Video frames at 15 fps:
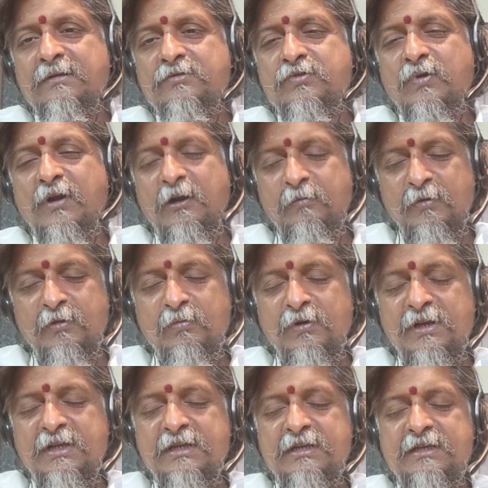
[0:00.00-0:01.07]
So Ganapati
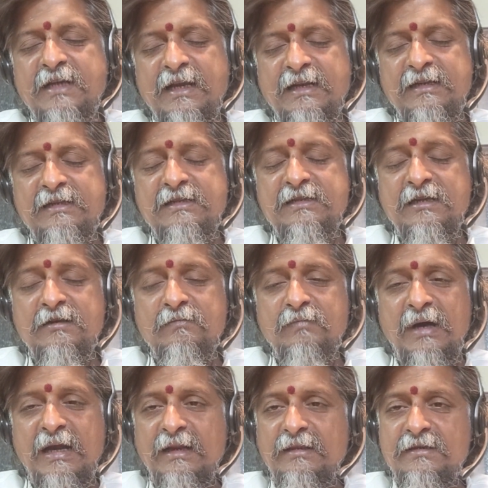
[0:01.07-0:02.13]
Muni tells in
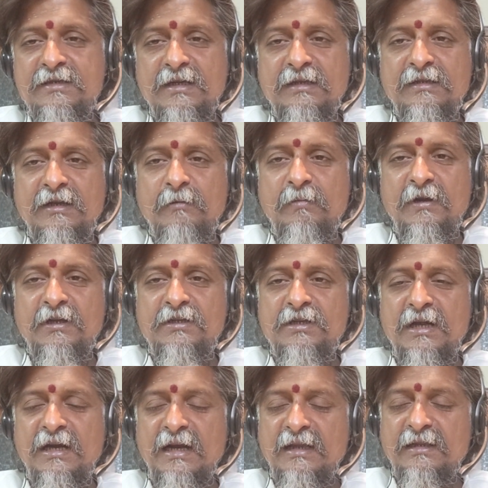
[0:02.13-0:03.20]
Bharata Charitra
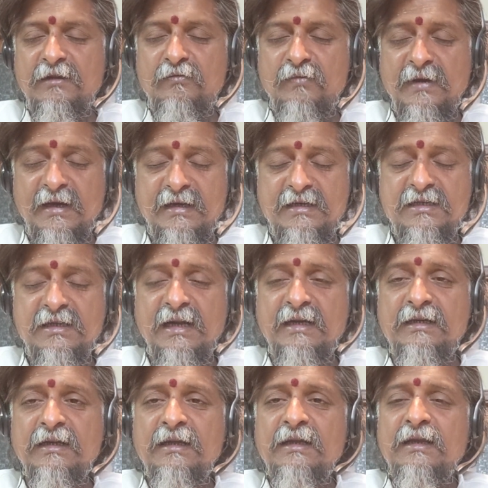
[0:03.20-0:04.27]
Pariksha and other works
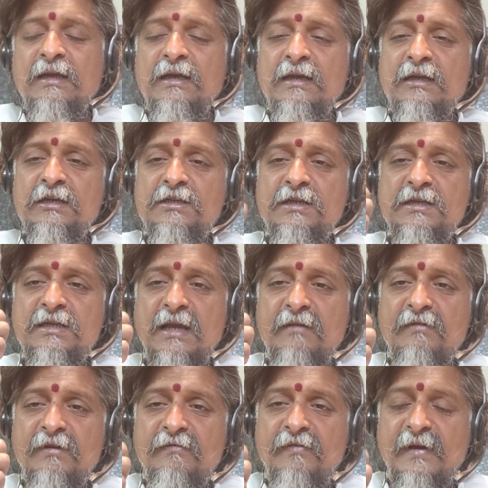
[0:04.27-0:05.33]
that Rishis
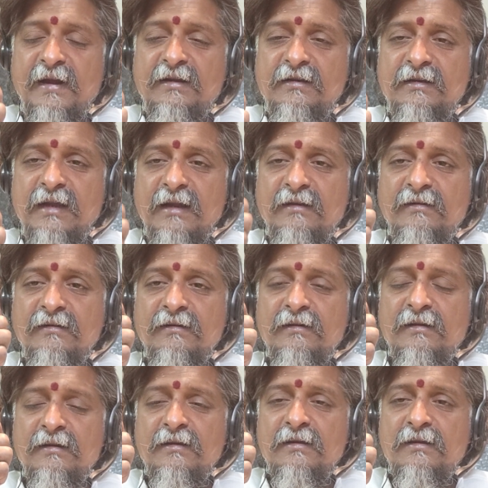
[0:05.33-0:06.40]
have in fact
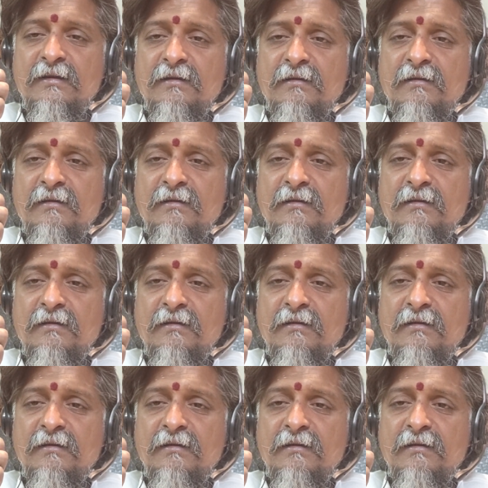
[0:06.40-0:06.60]
done